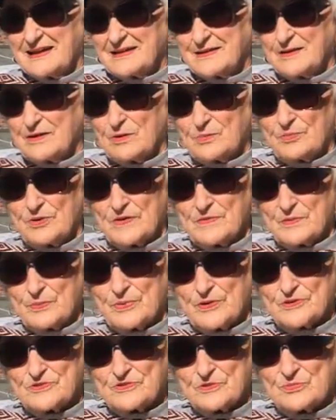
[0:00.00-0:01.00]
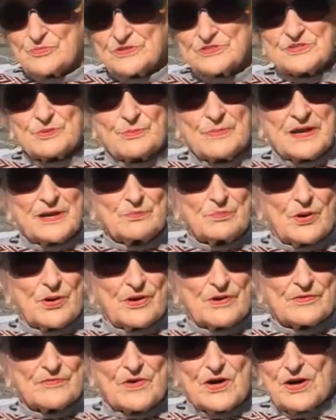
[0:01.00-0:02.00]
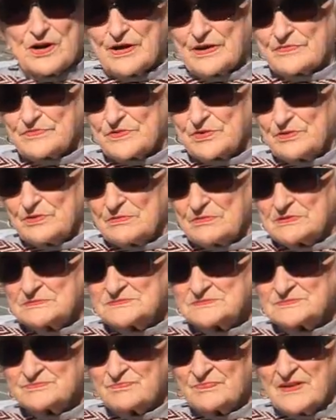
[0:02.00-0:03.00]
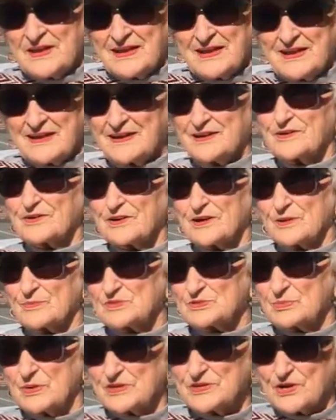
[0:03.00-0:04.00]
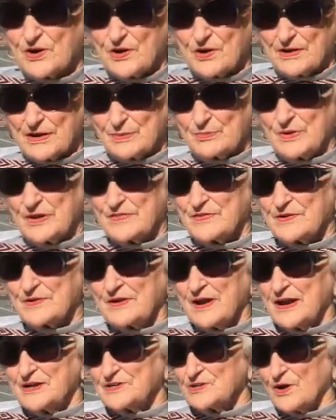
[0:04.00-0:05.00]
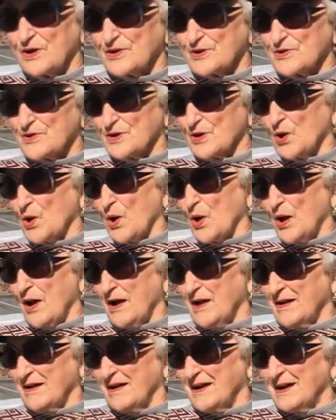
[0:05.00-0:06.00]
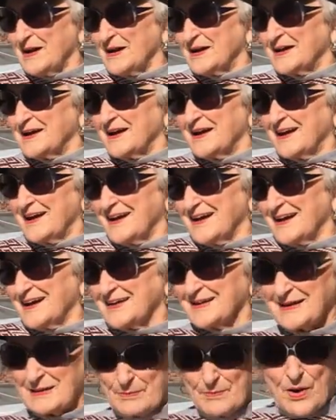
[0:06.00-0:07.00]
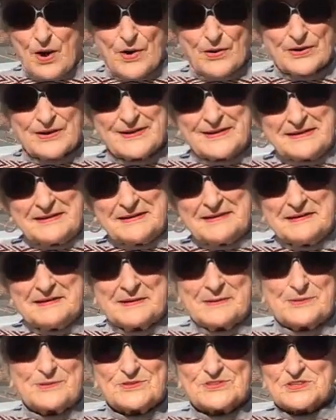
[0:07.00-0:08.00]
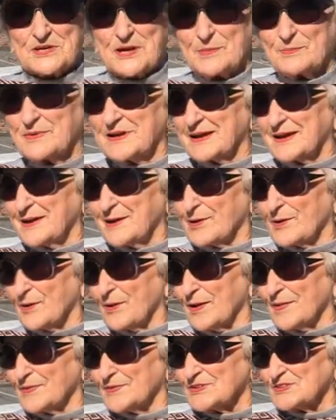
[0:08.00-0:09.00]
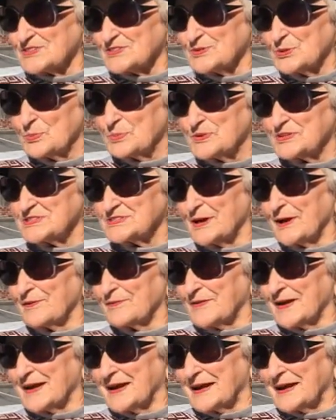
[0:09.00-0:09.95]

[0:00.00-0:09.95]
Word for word: You know, Brother Bertram was the main part of our life too. And here comes my darling mother, daughter-in-law, Marlene, who's come to hear all this stupid stuff,